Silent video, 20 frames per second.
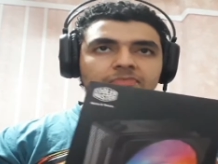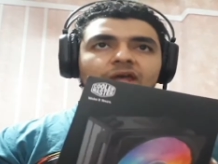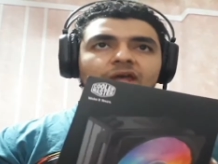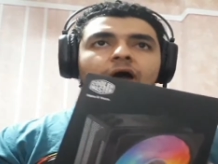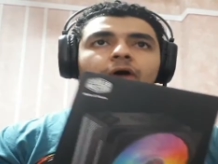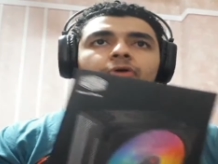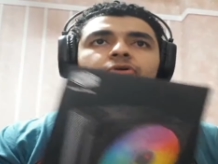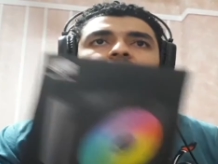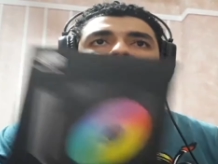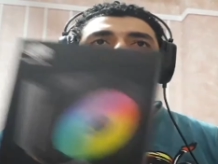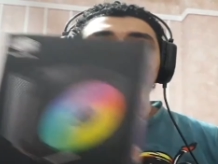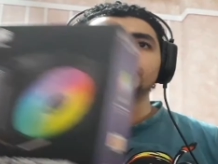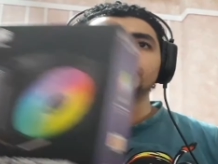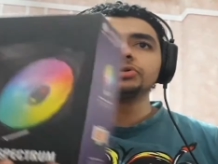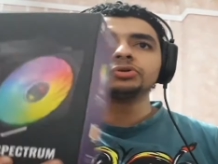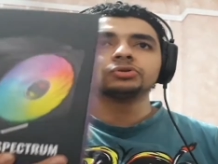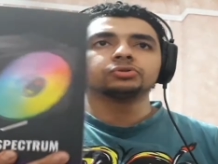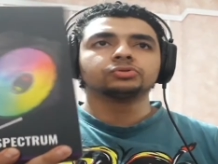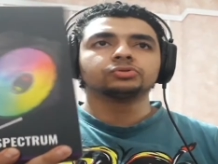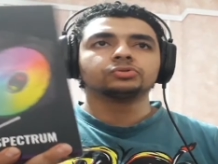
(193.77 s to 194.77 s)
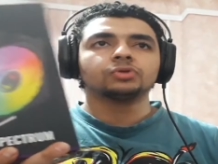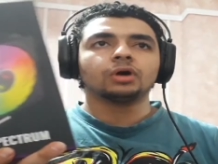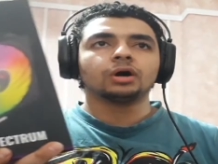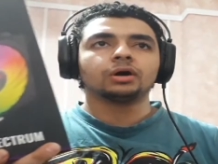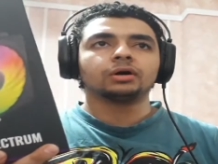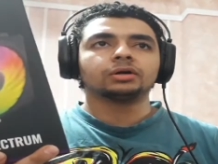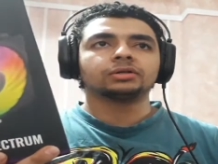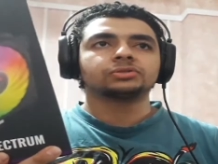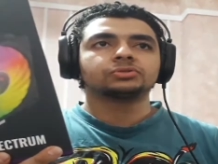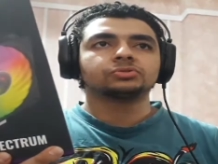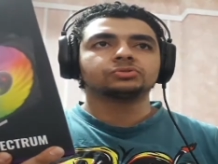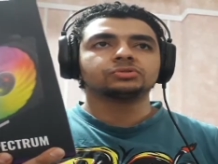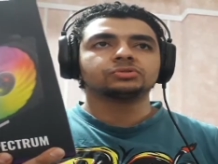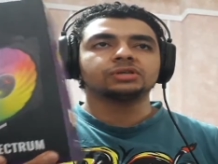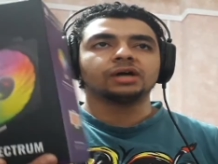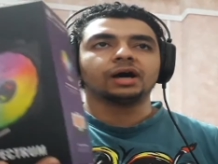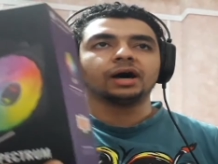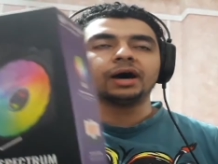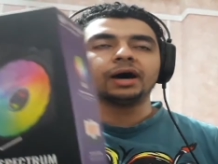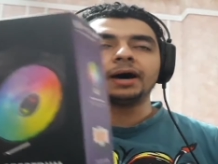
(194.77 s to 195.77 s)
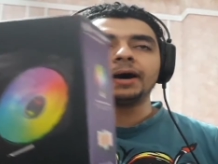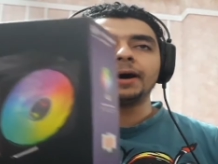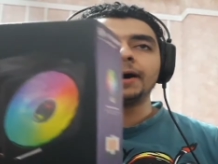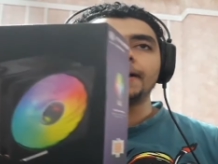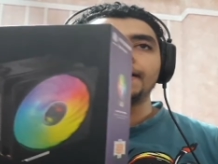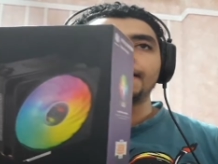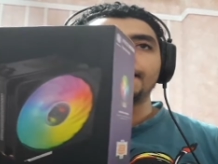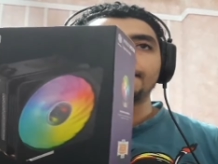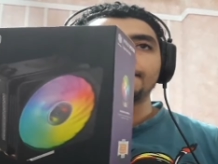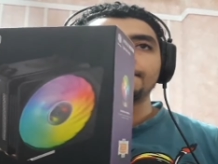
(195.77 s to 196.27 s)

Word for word: I will show you uh, to the